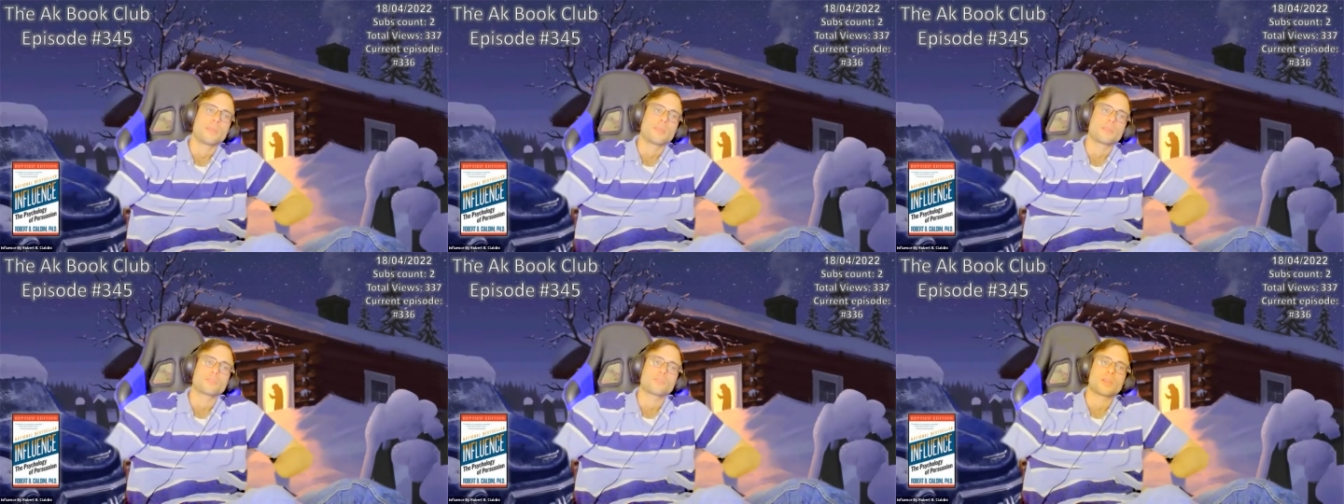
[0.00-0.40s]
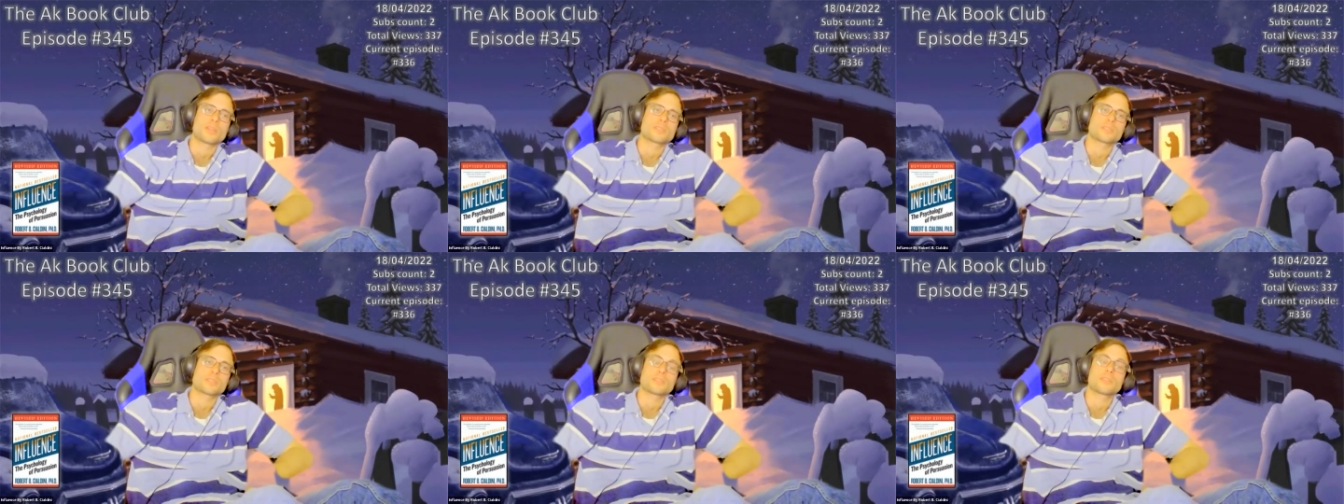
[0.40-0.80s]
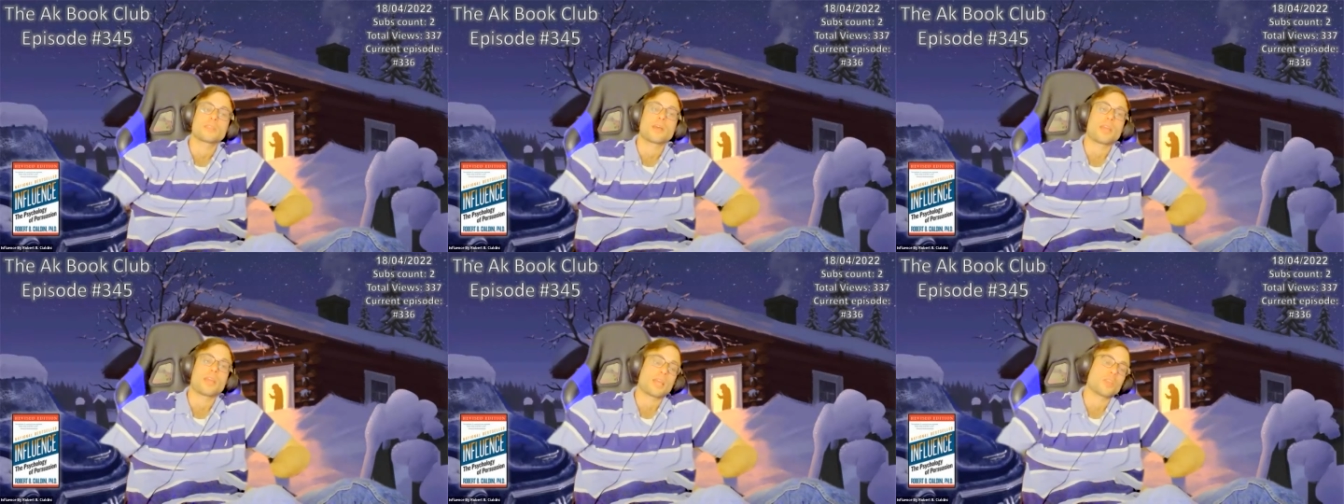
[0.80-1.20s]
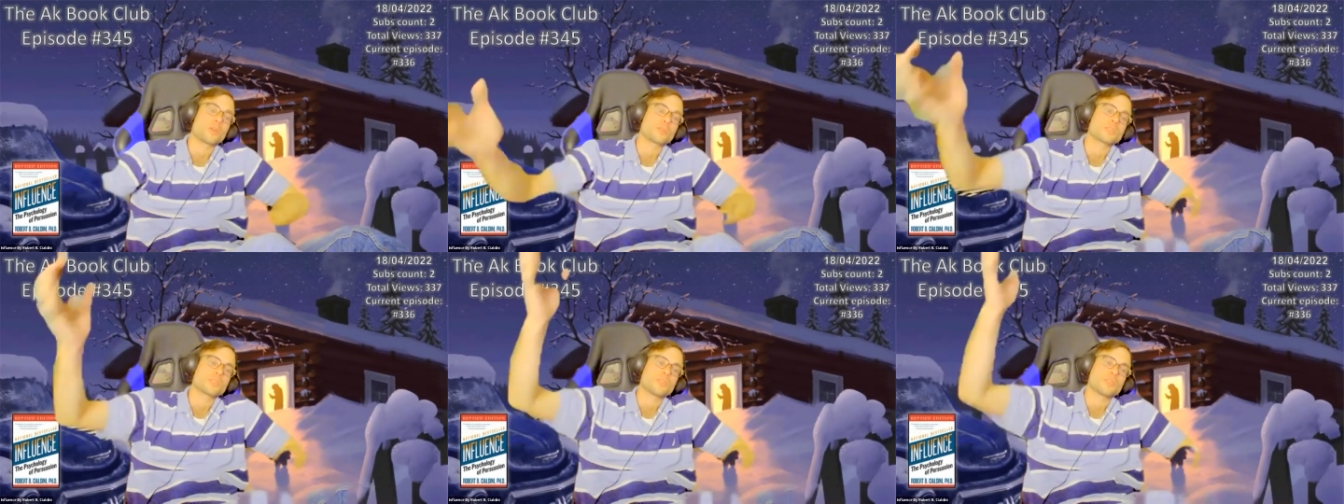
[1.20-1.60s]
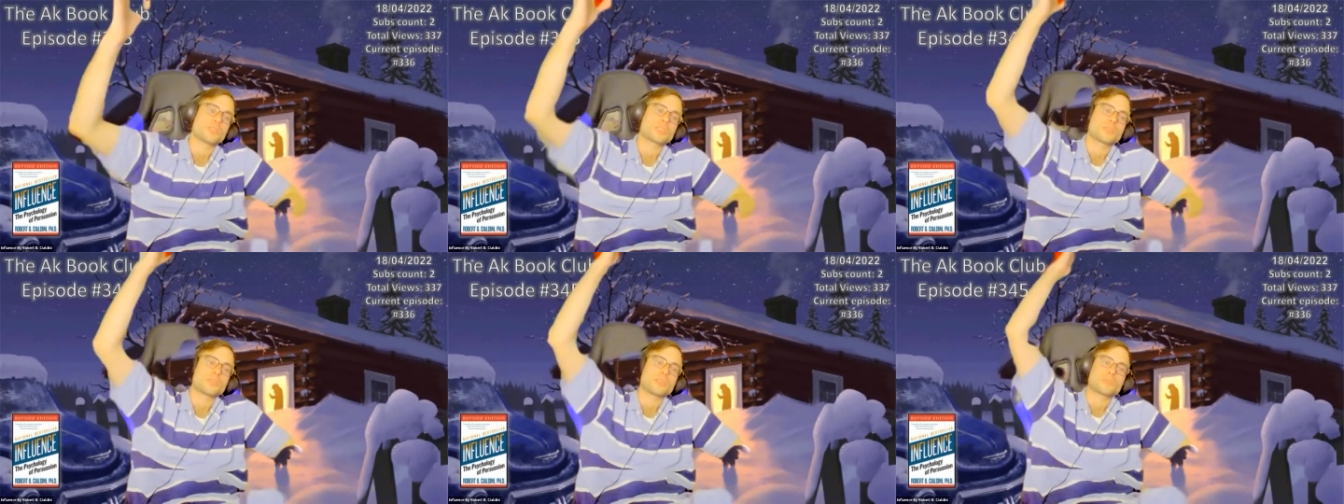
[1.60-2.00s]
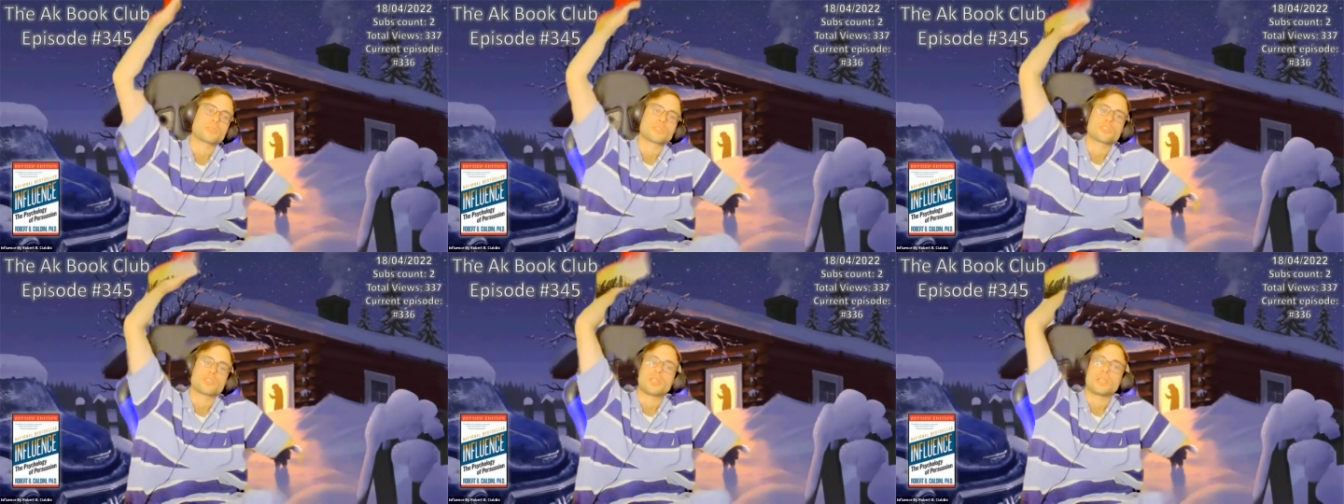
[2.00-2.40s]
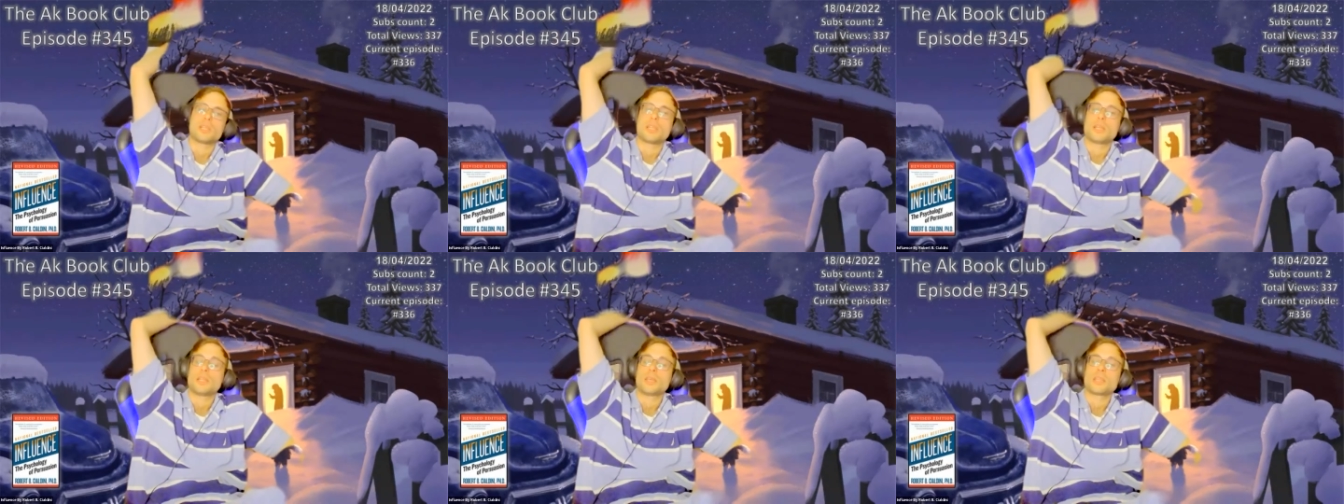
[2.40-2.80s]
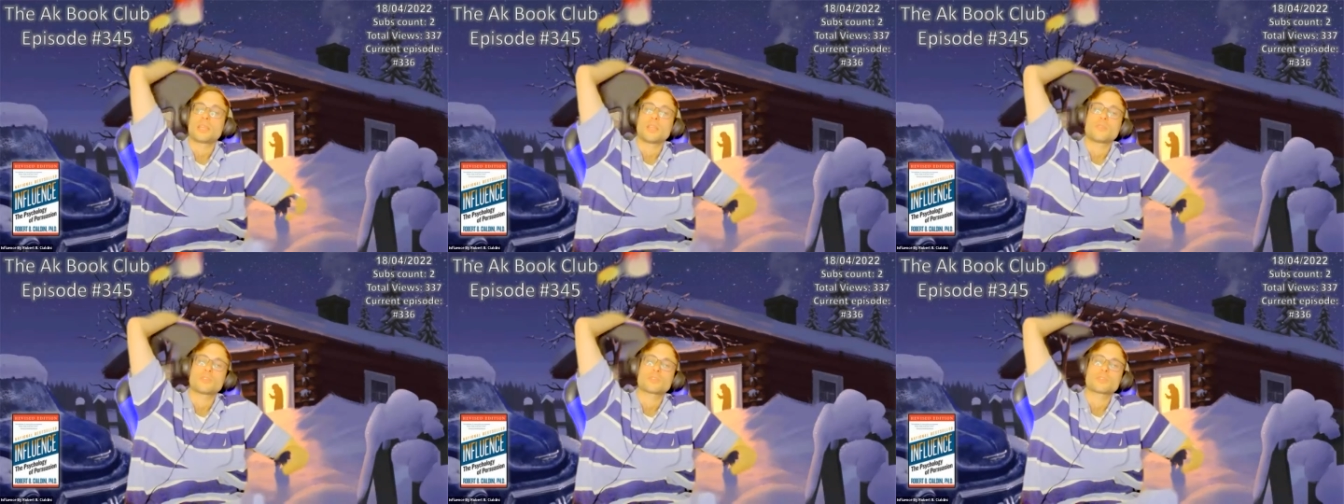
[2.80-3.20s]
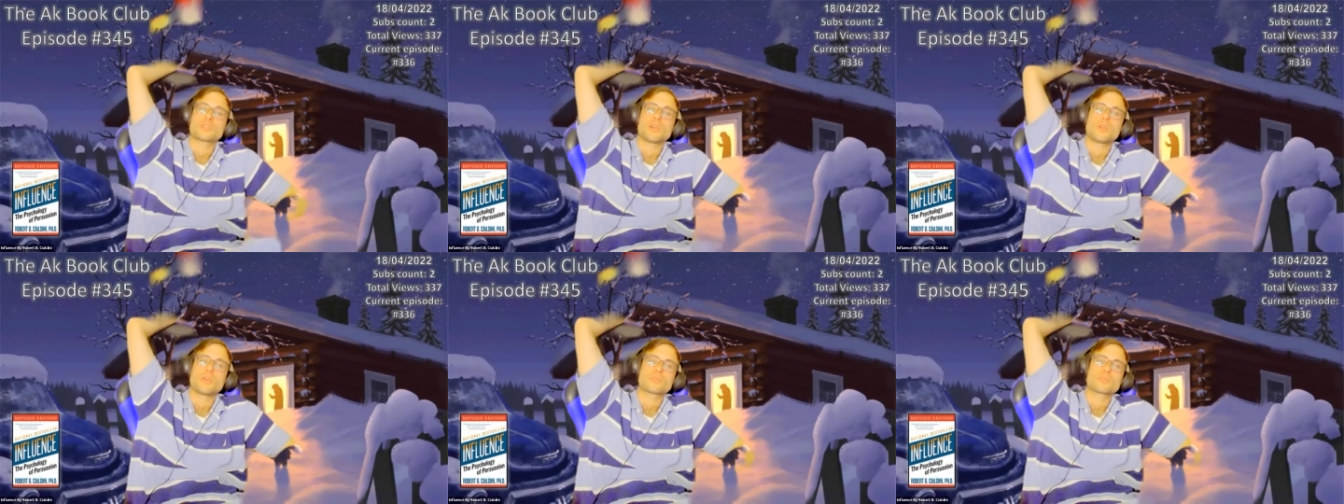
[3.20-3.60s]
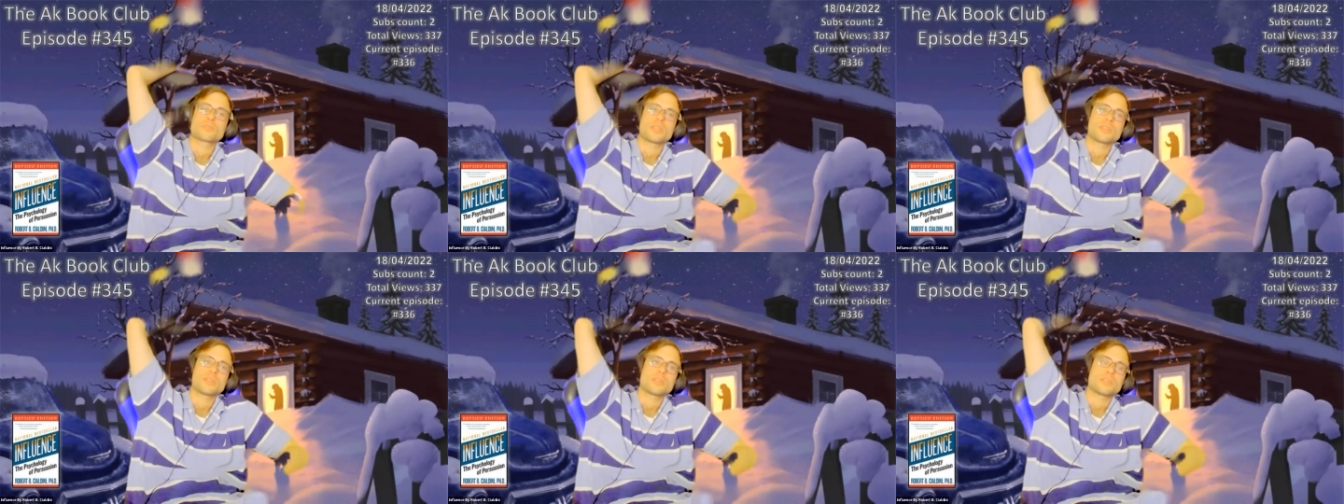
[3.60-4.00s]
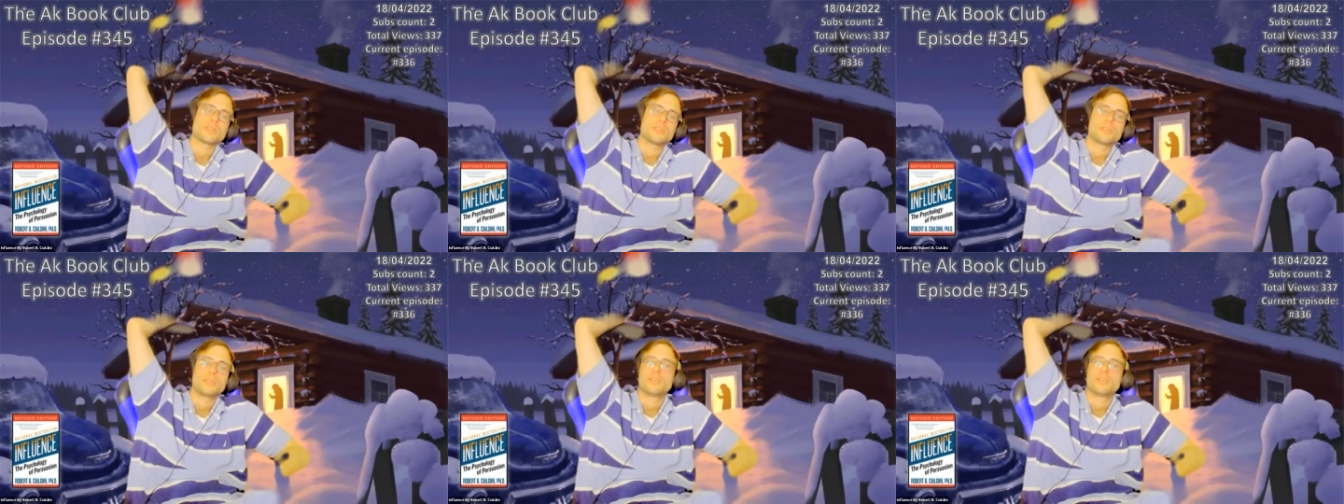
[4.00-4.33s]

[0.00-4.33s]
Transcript: So guys, I really hope that you know something else on the channel, and I can't wait to see you all on Sunday